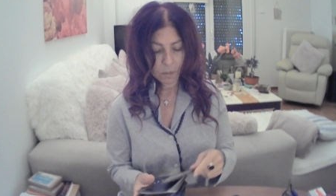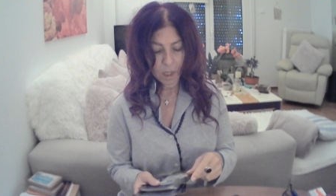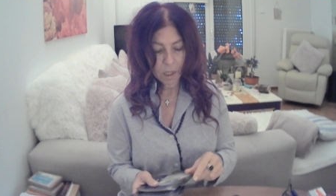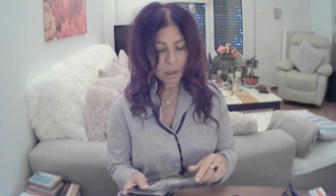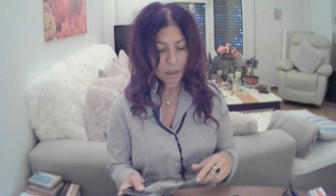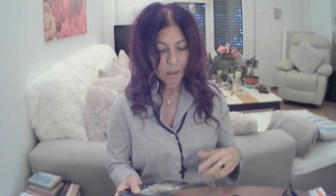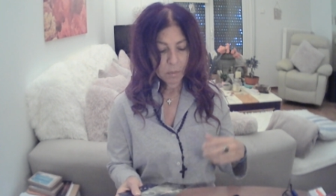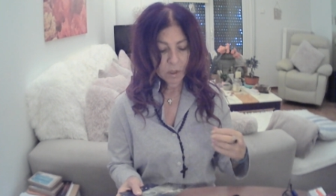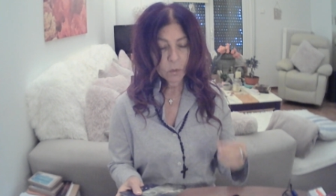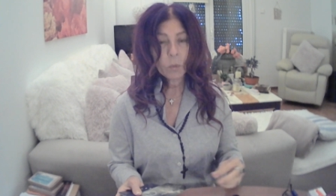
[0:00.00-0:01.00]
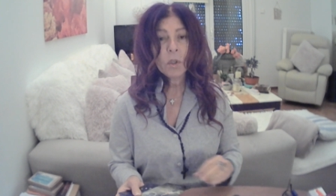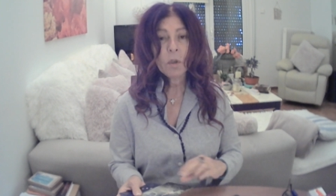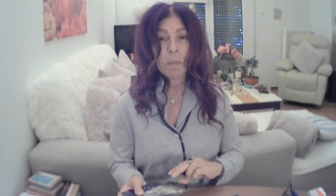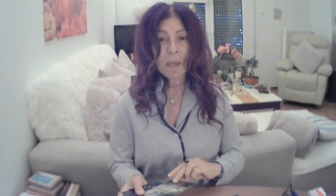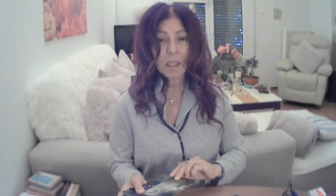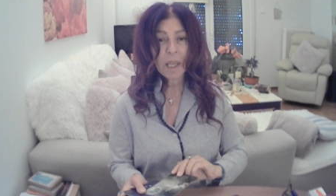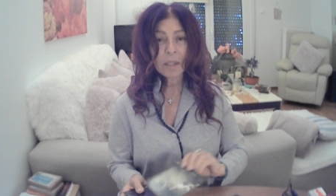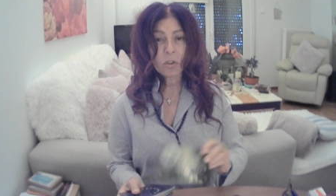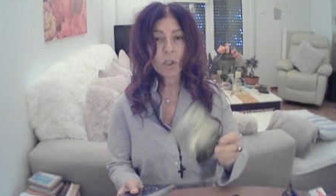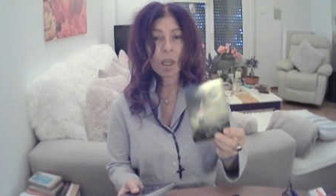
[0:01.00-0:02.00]
Okay? Because when you make
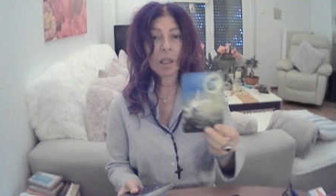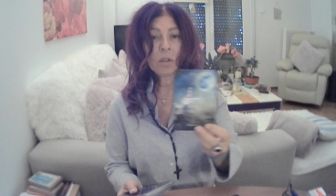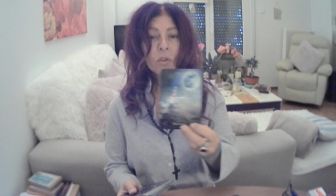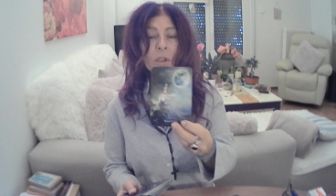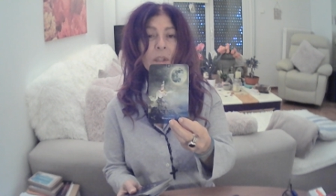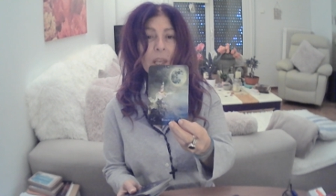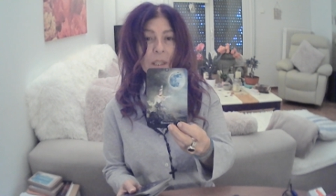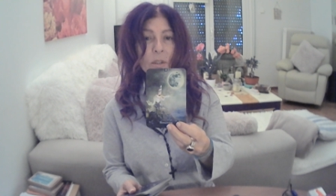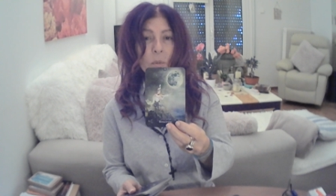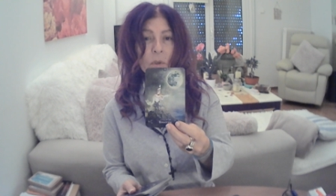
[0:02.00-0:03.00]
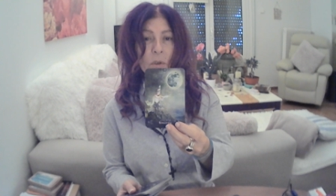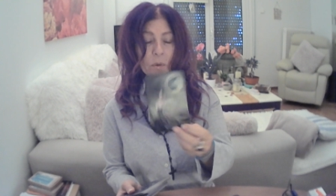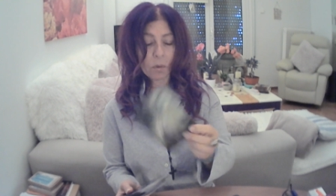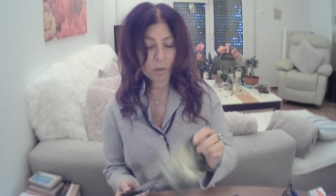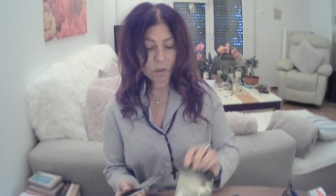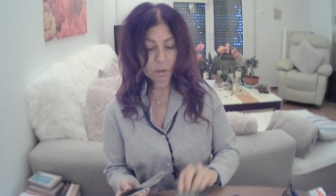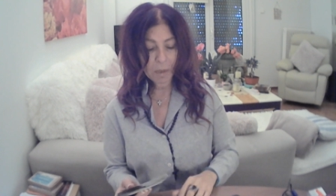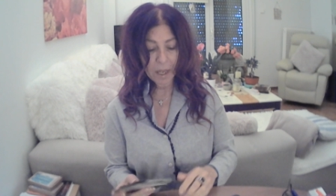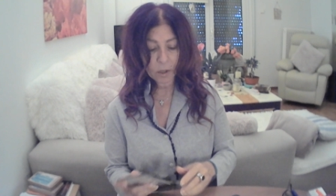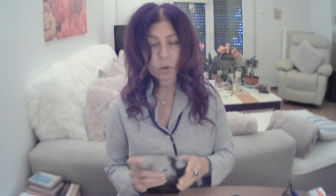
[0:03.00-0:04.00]
that change, that's when you're going
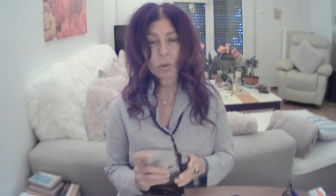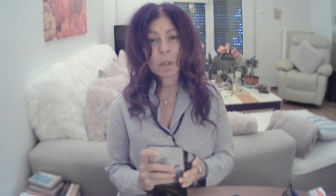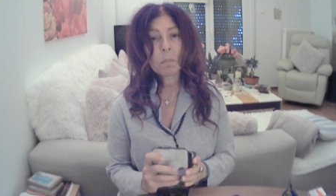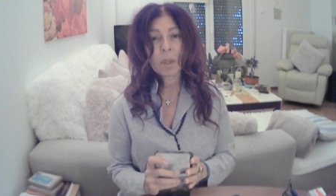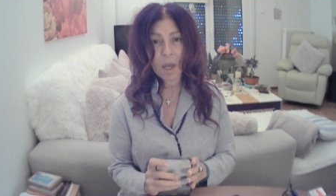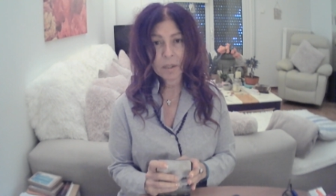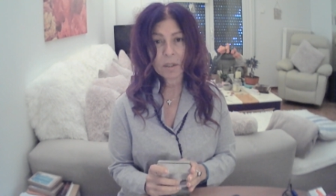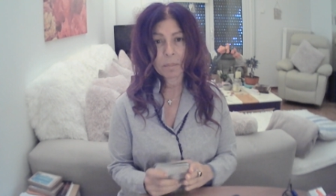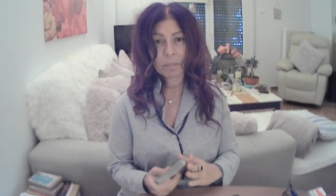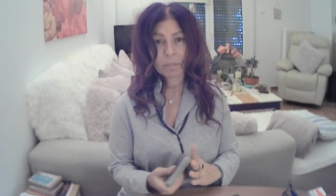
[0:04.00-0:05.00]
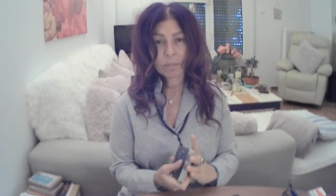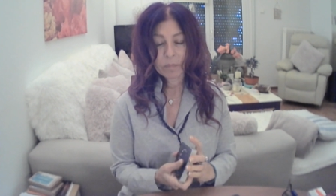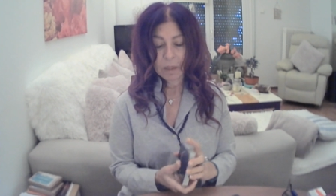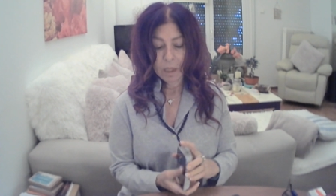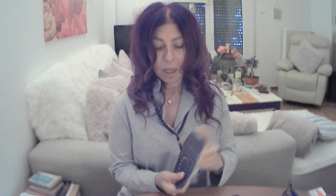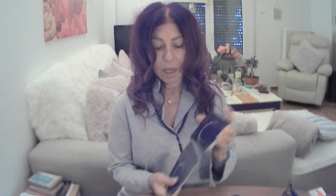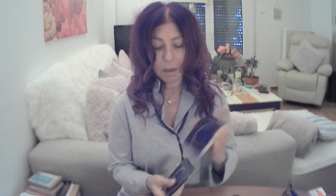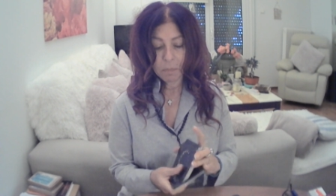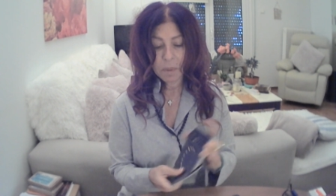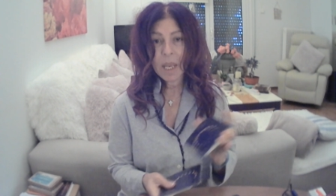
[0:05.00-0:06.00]
to actually blossom
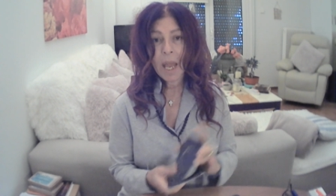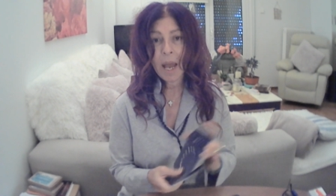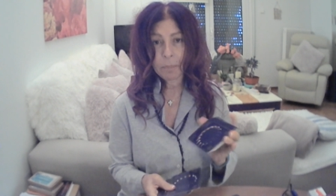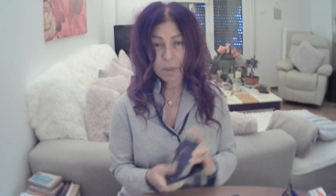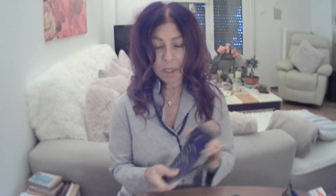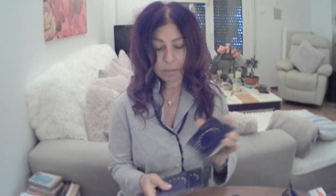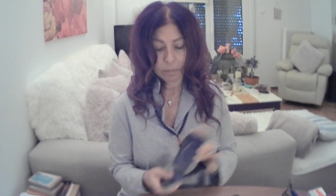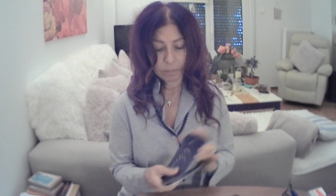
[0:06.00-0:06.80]
and be happy.